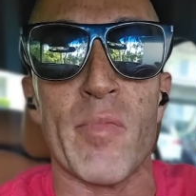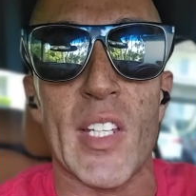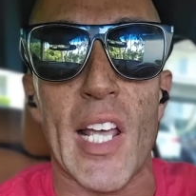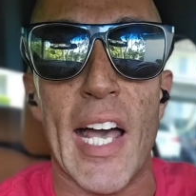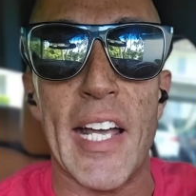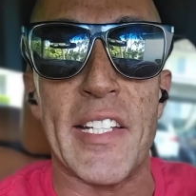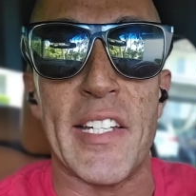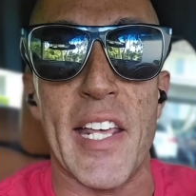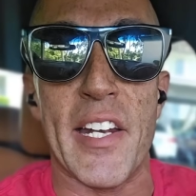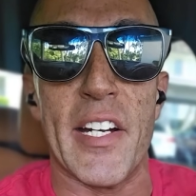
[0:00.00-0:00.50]

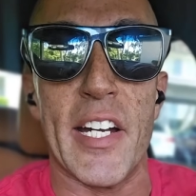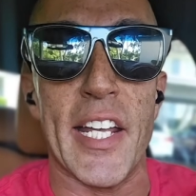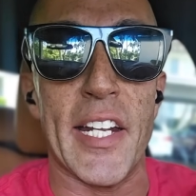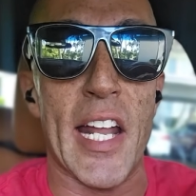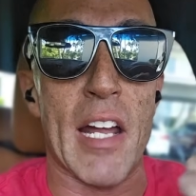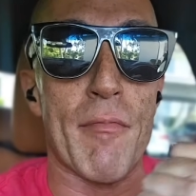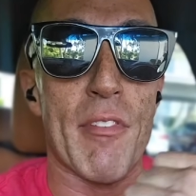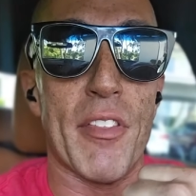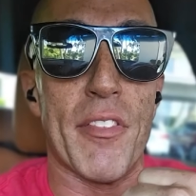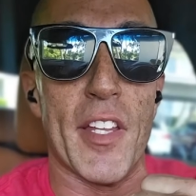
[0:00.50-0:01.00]
identity and
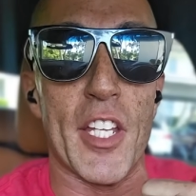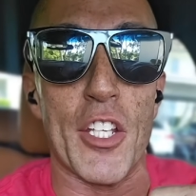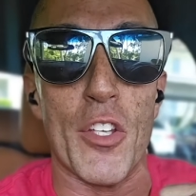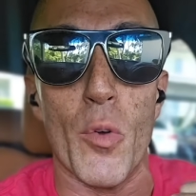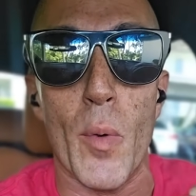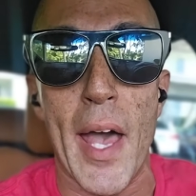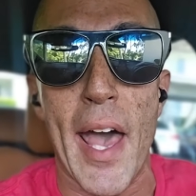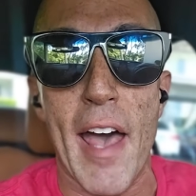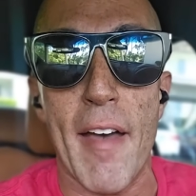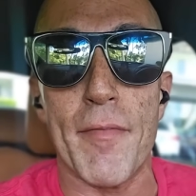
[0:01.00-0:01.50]
everything you
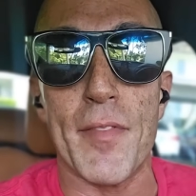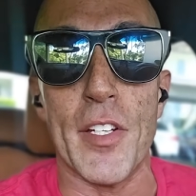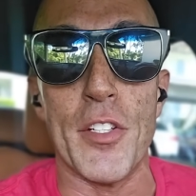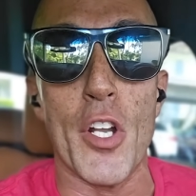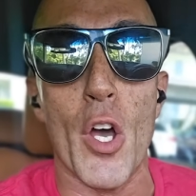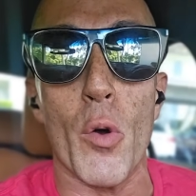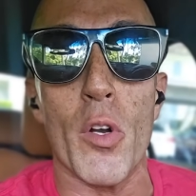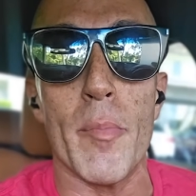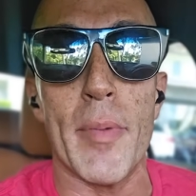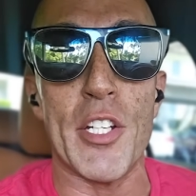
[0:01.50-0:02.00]
have to
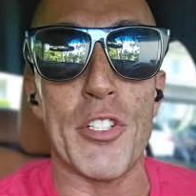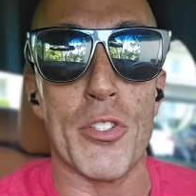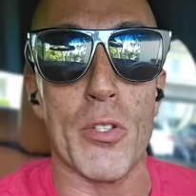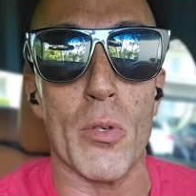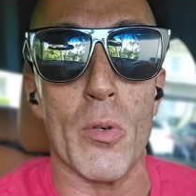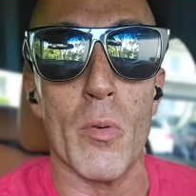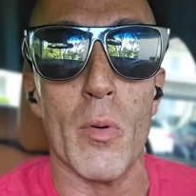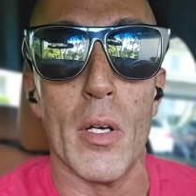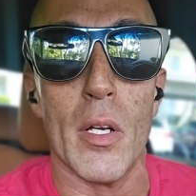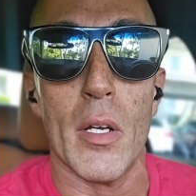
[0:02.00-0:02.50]
know to be
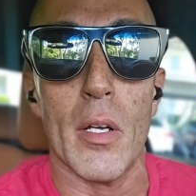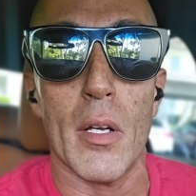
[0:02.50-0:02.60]
true